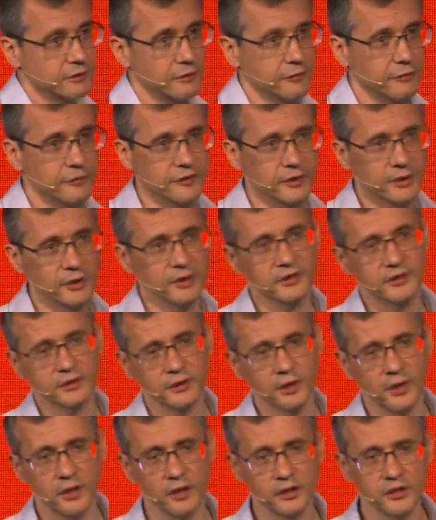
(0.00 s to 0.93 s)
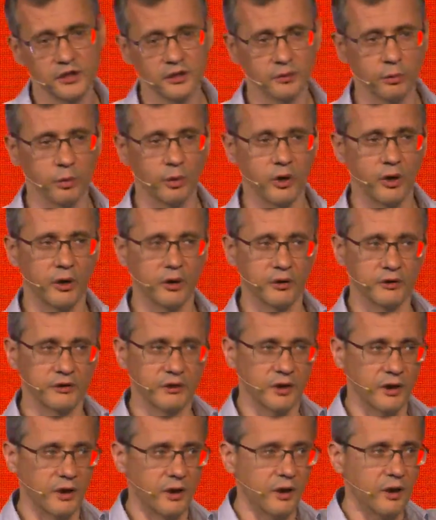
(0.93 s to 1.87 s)
of 3 stages
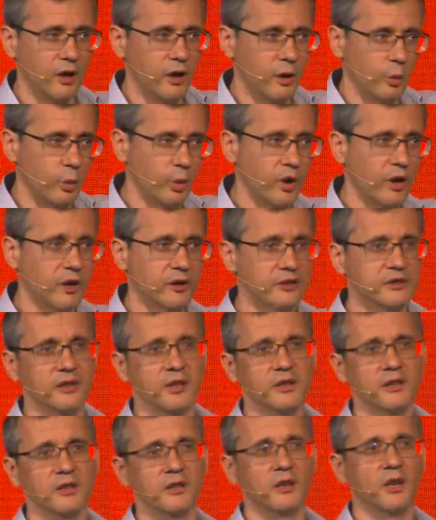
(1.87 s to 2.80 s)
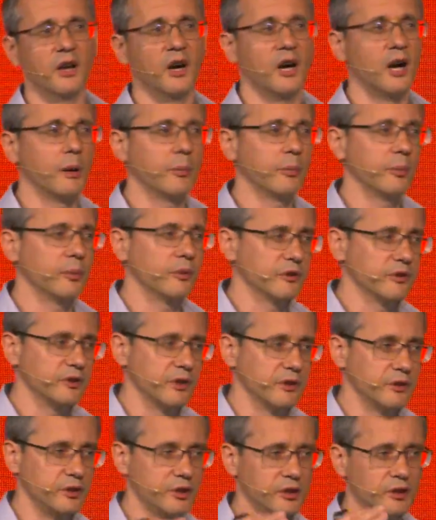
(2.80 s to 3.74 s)
where we are setting up
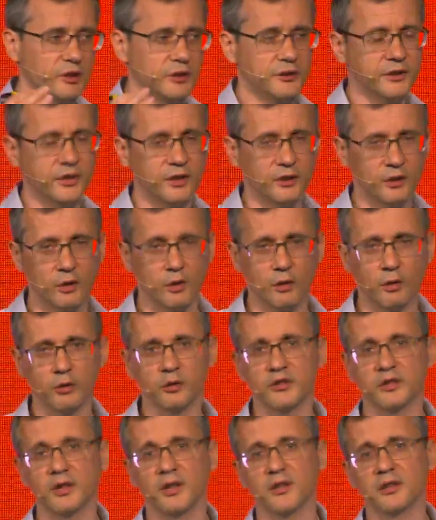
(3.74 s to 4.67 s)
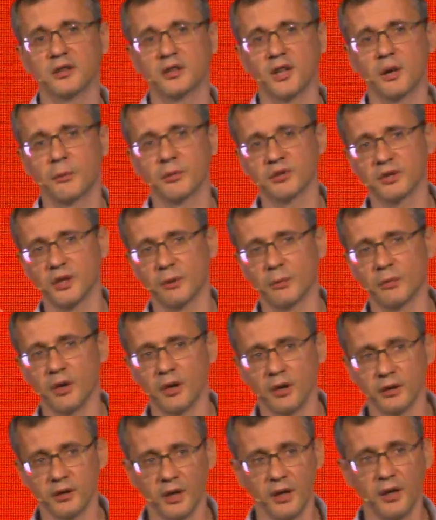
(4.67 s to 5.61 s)
the DLT node, setting up some
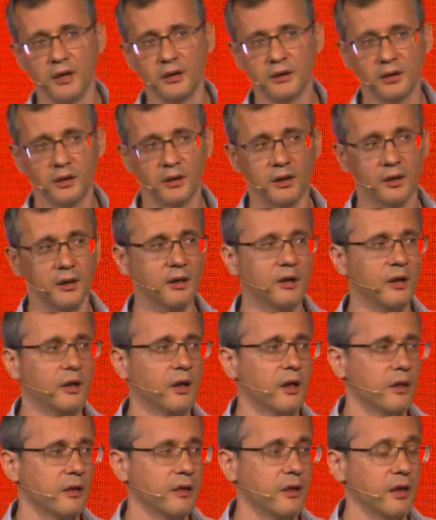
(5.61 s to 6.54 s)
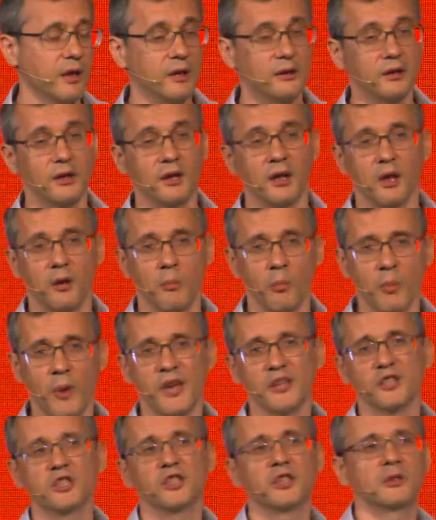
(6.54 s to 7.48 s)
data, then
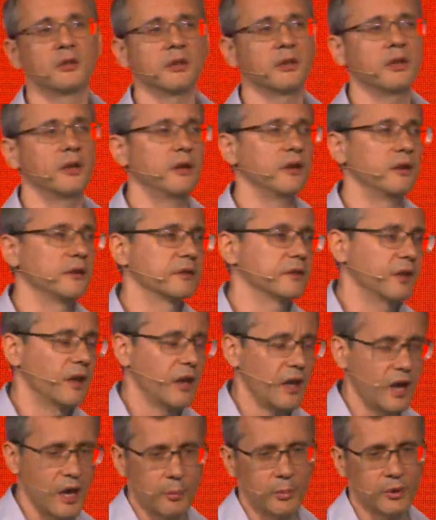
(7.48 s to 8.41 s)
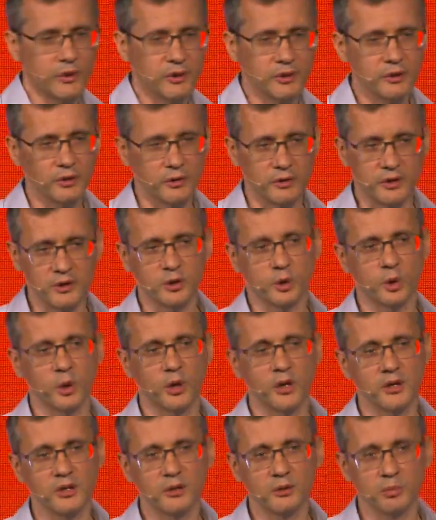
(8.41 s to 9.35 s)
matching is happening on the
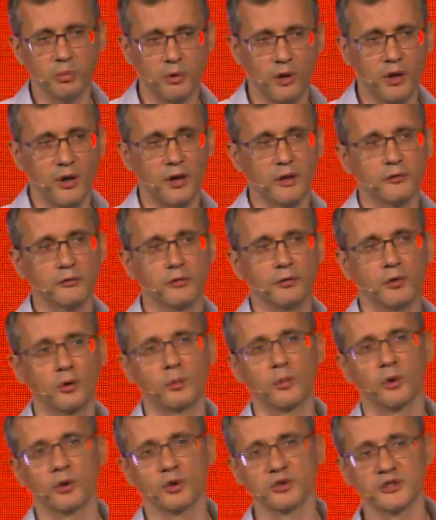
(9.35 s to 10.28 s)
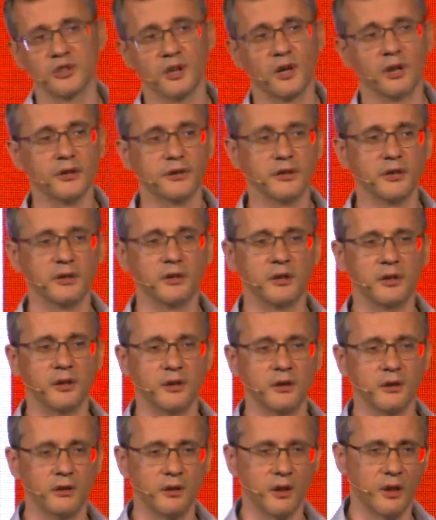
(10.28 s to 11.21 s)
trading platform, resulting
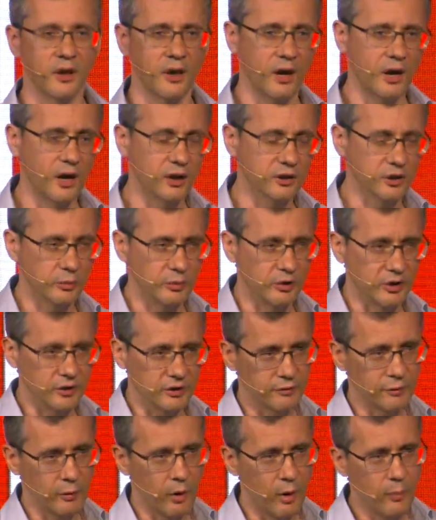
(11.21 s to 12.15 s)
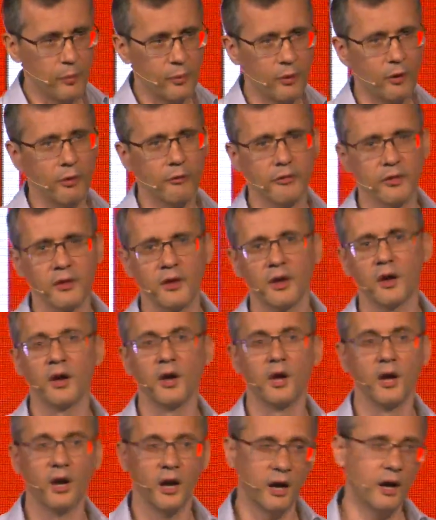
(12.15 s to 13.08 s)
in the atomic swap of the
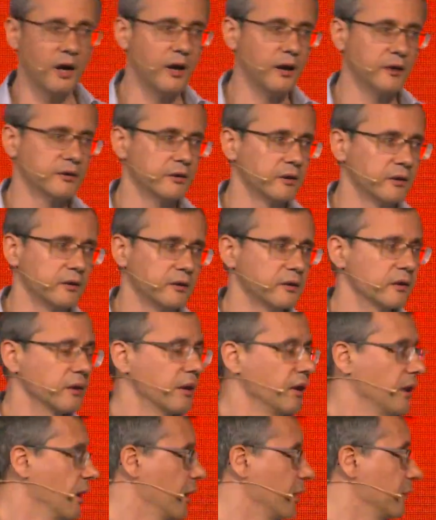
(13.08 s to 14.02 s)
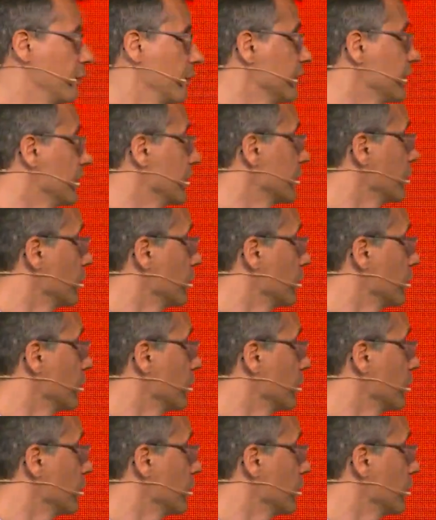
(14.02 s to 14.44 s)
assets, and this, as